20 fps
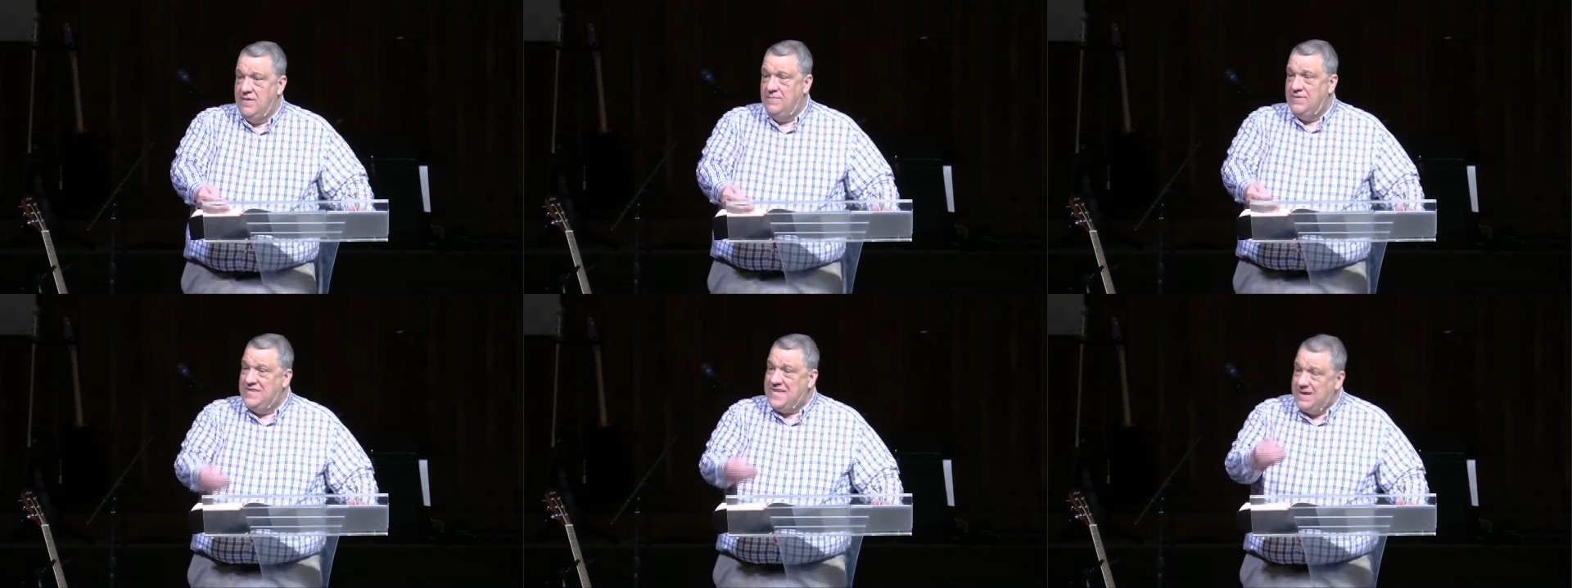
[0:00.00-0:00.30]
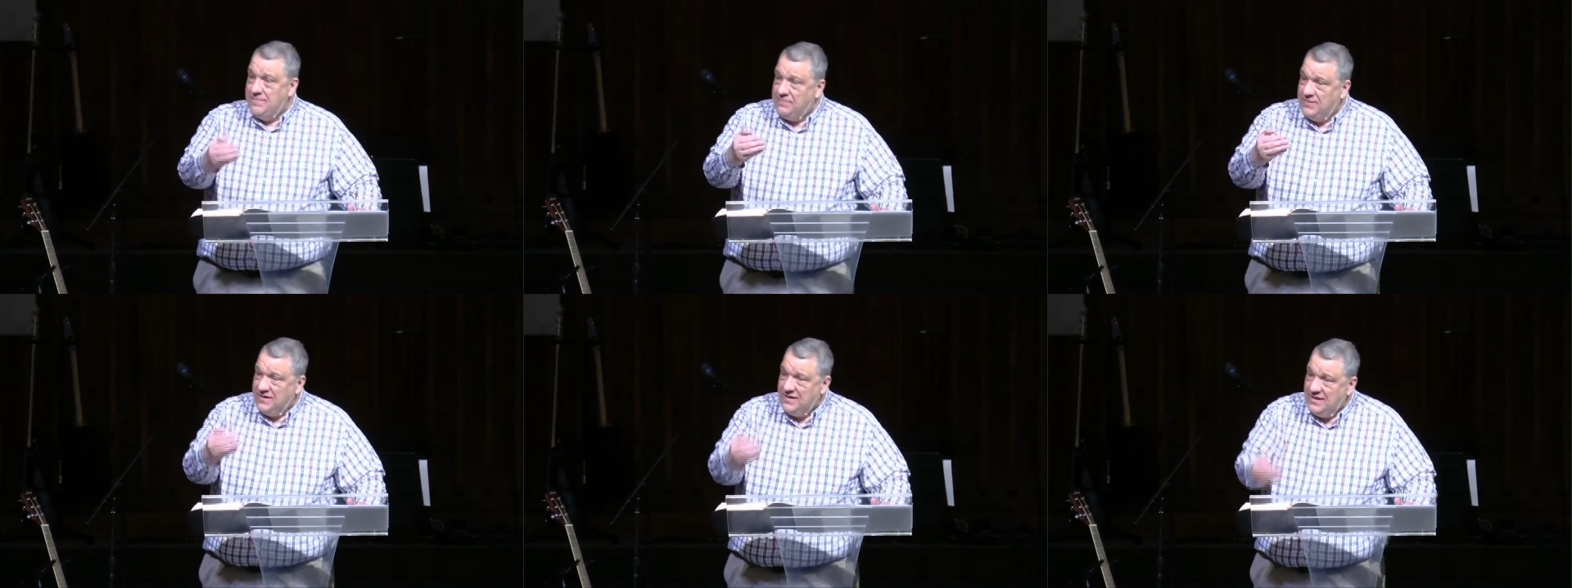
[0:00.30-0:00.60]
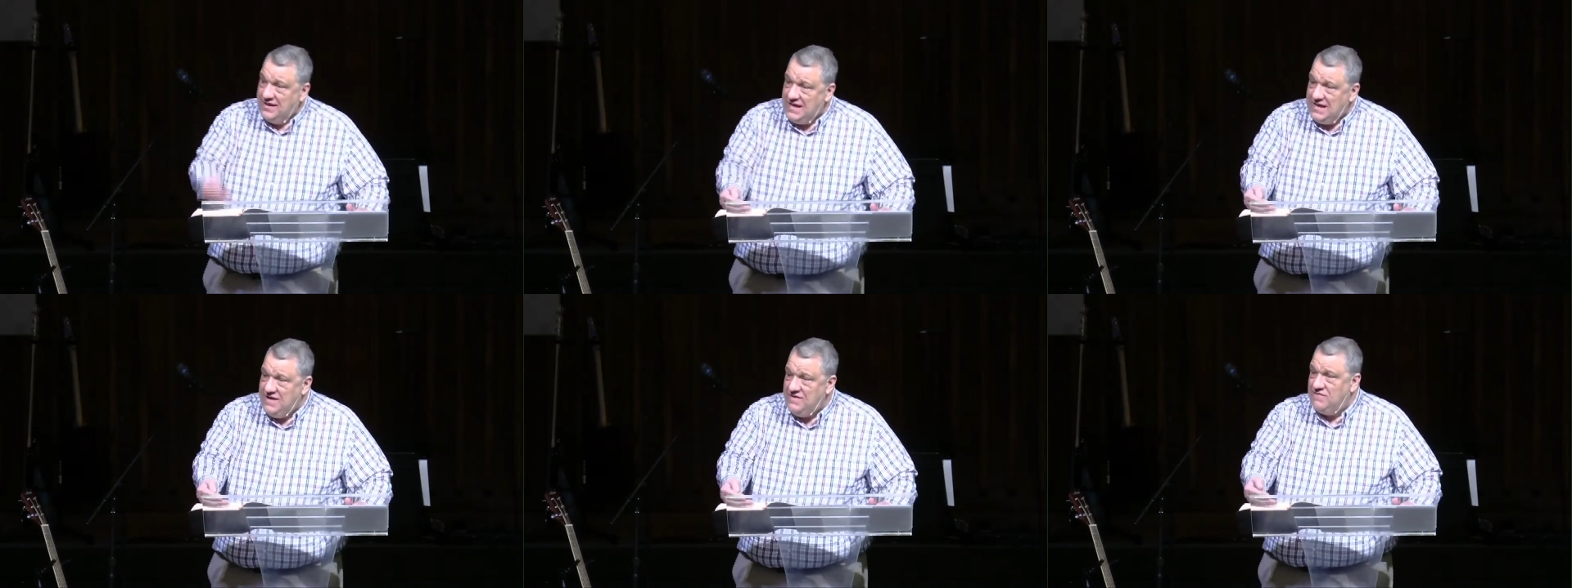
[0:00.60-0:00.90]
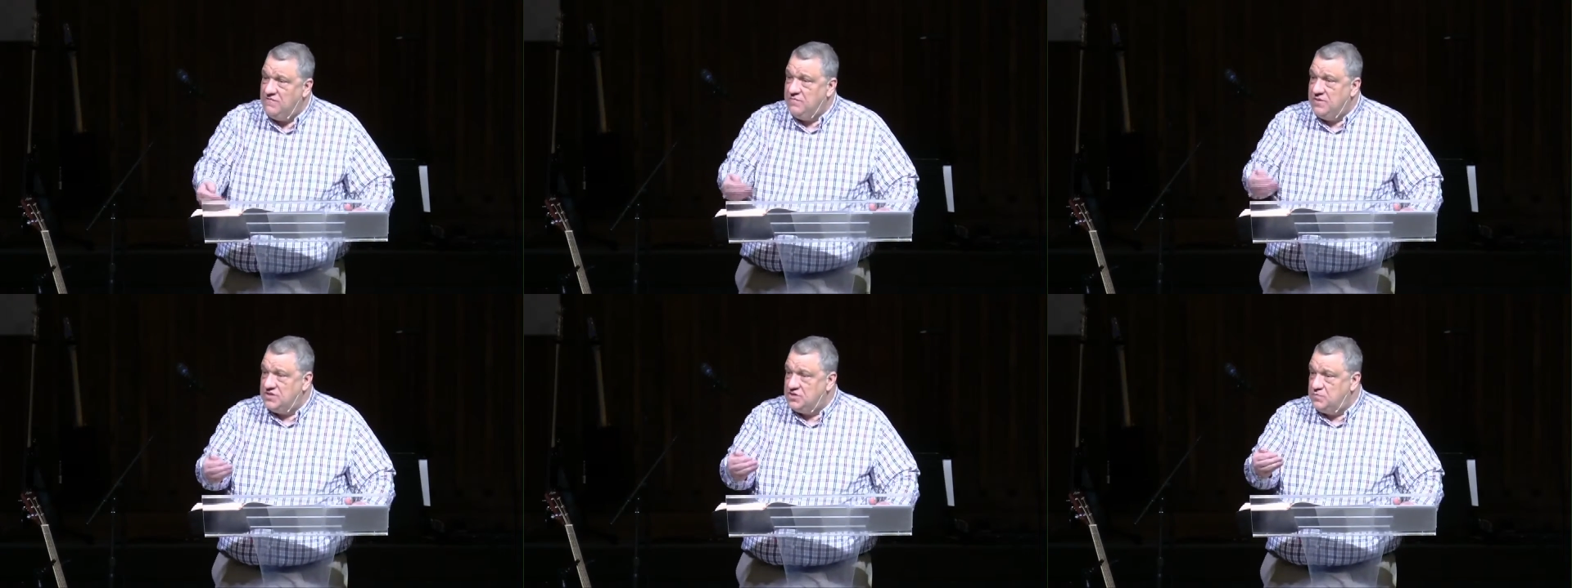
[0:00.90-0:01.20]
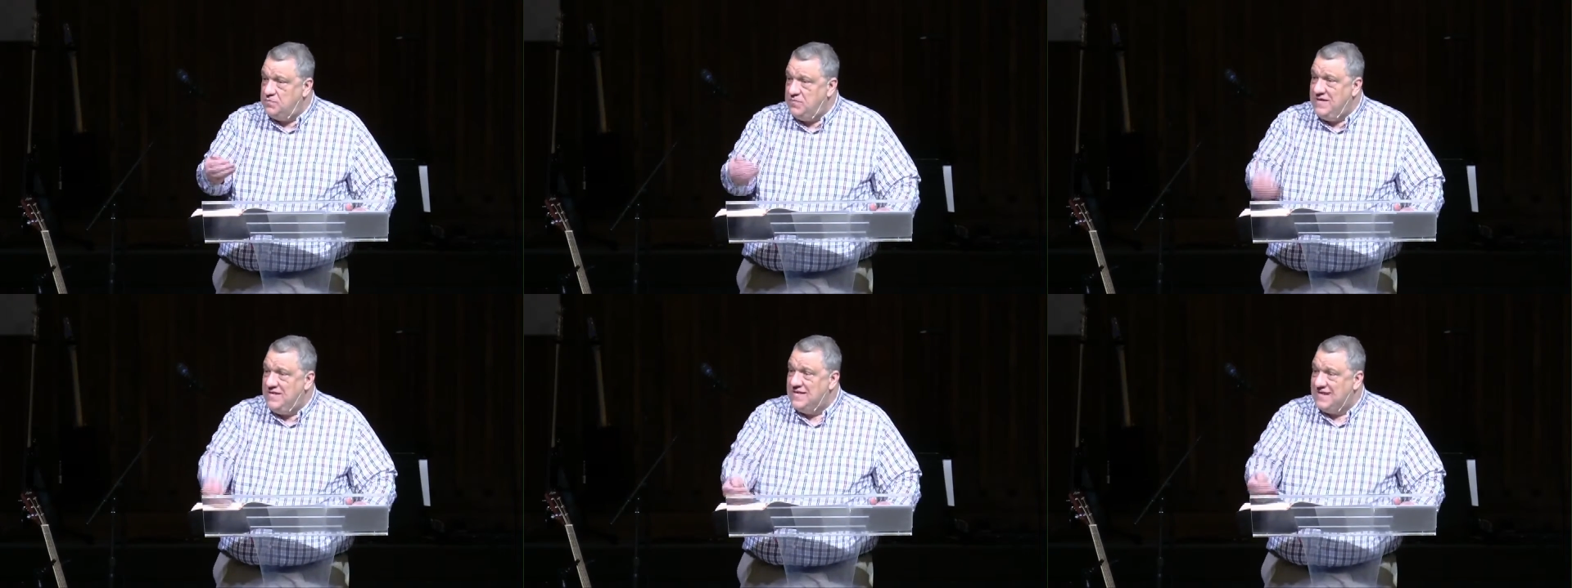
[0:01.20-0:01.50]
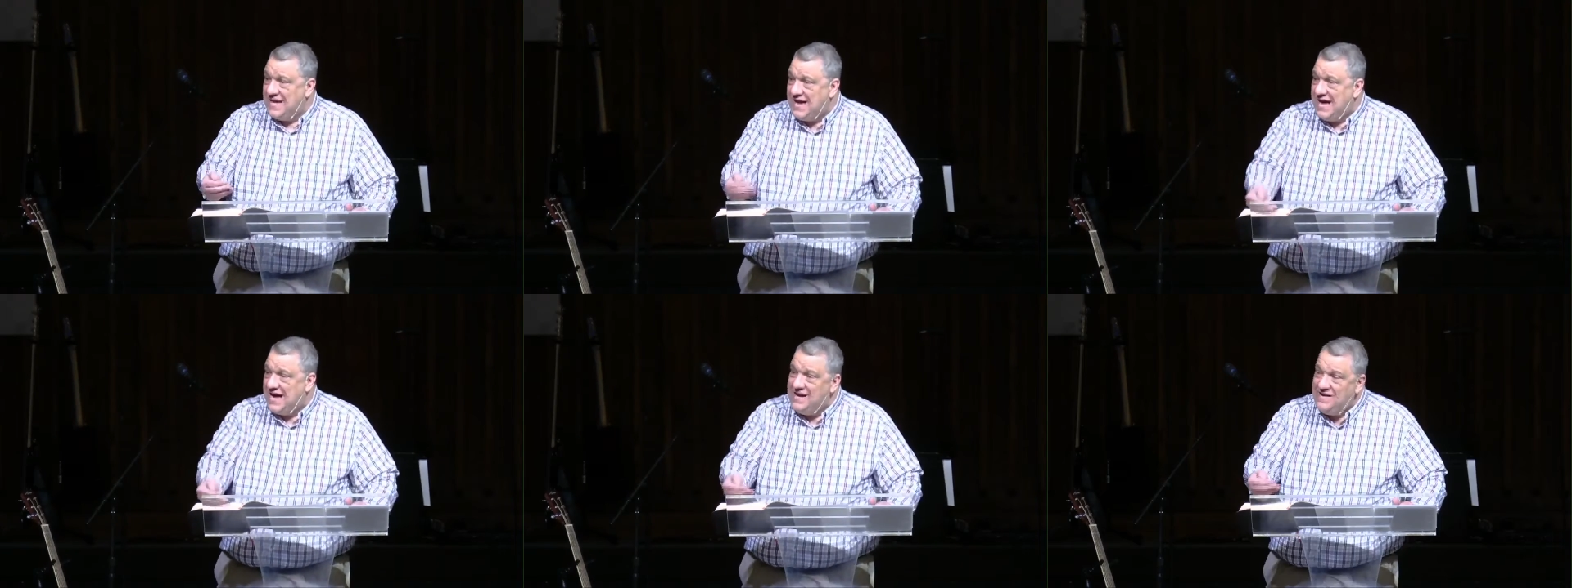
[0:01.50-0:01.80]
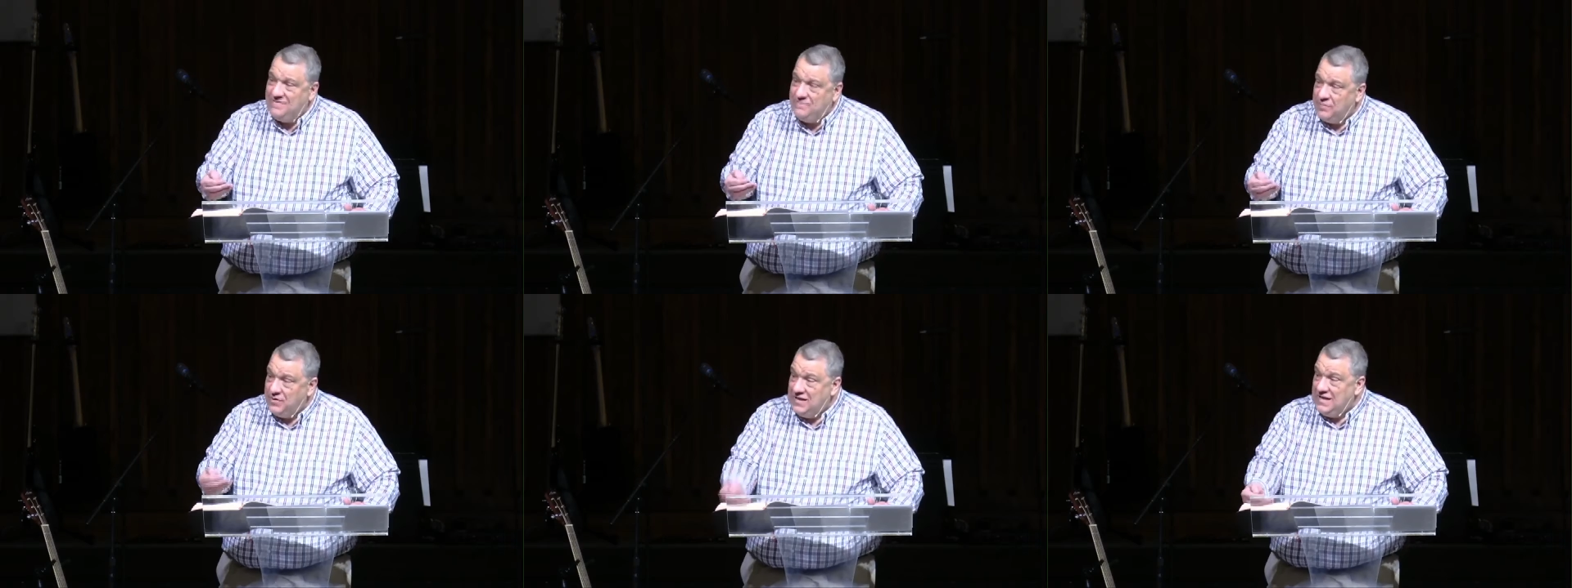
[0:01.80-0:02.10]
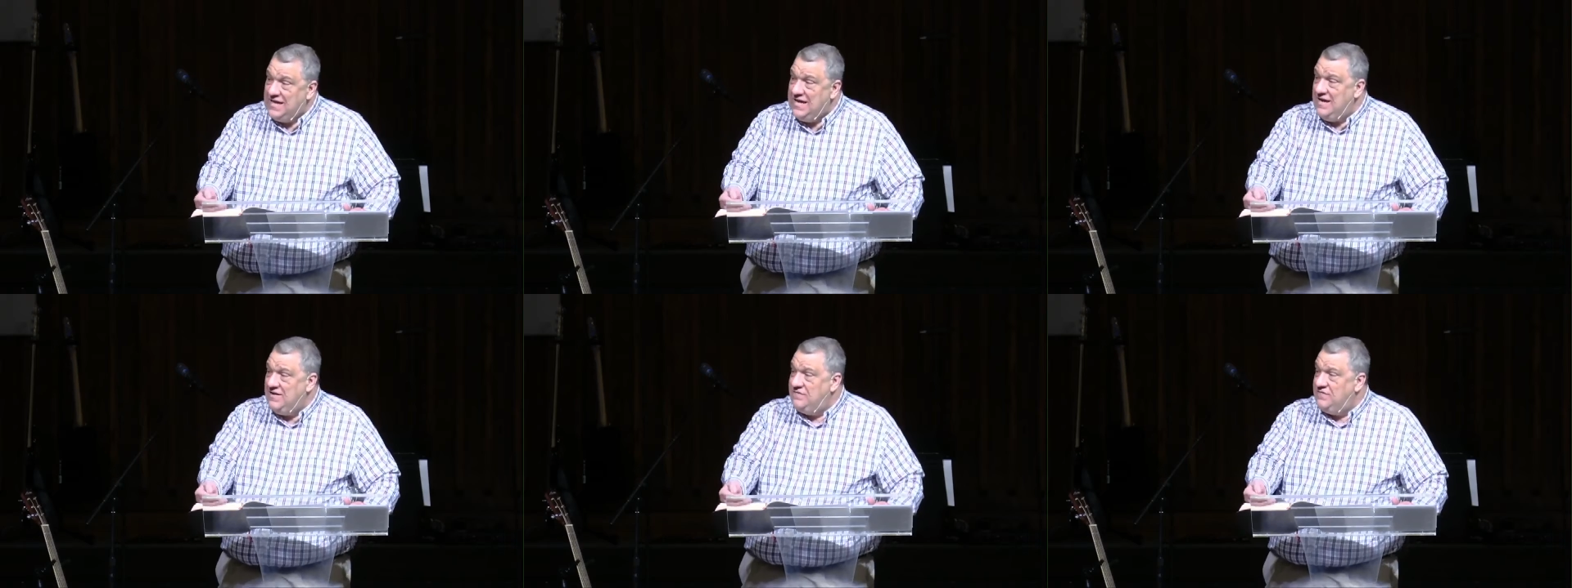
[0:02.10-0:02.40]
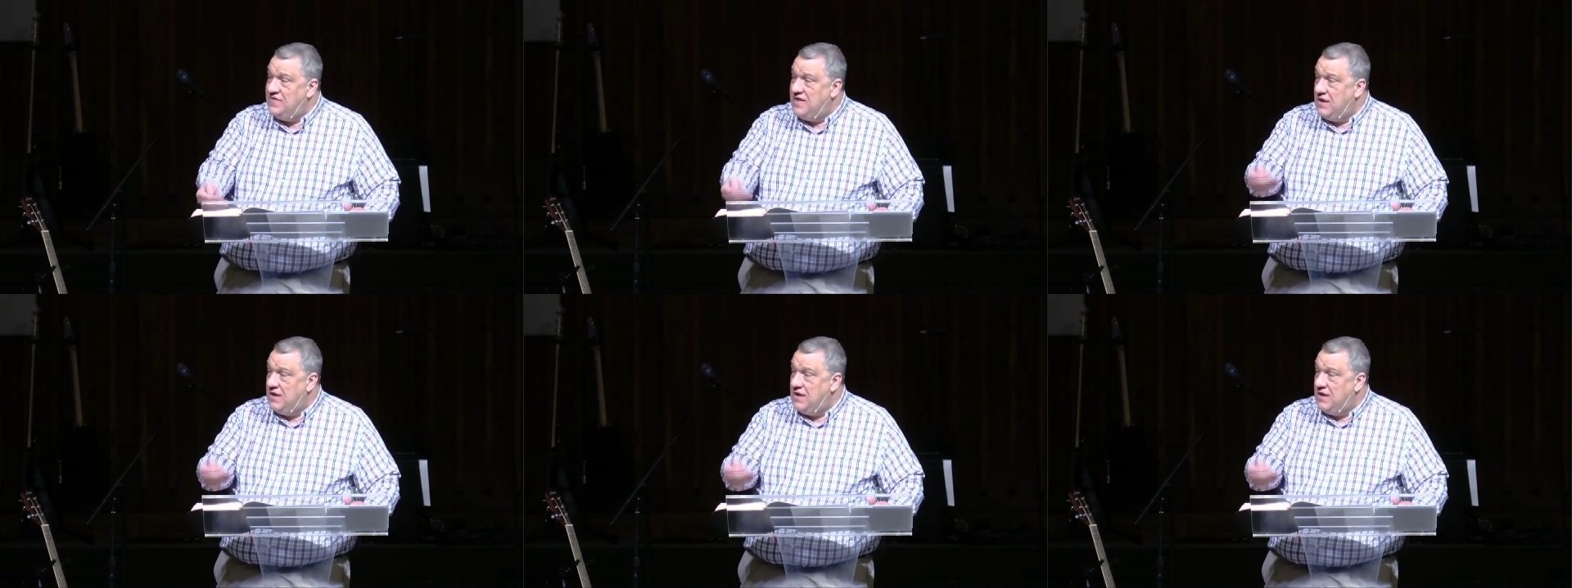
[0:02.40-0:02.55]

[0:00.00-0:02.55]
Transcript: but that belief must be the kind of belief